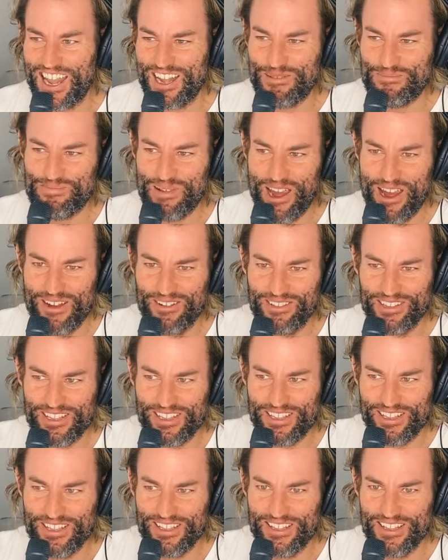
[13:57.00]
And
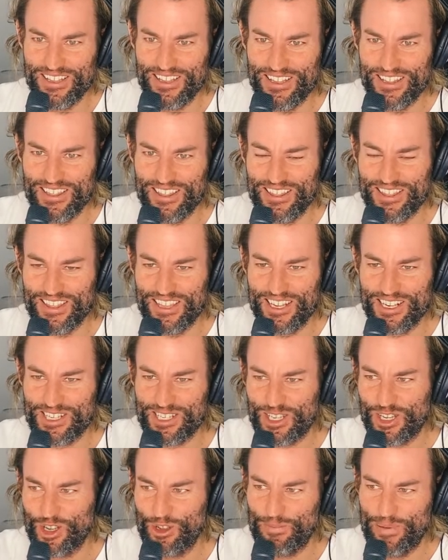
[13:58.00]
apparently
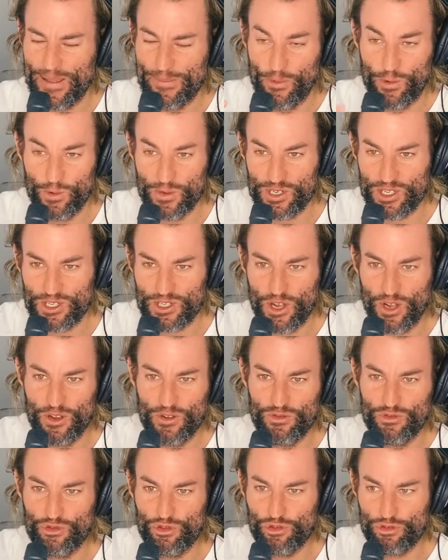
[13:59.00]
these two people were
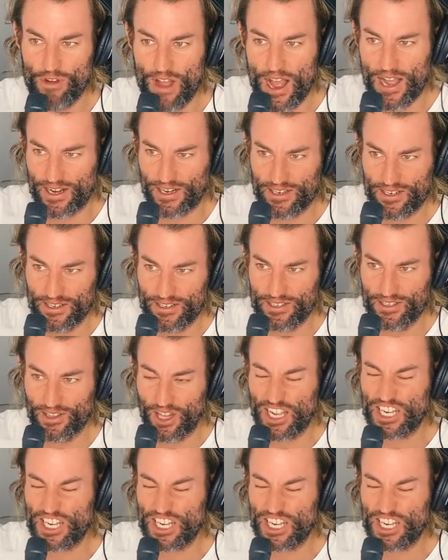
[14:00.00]
so drunk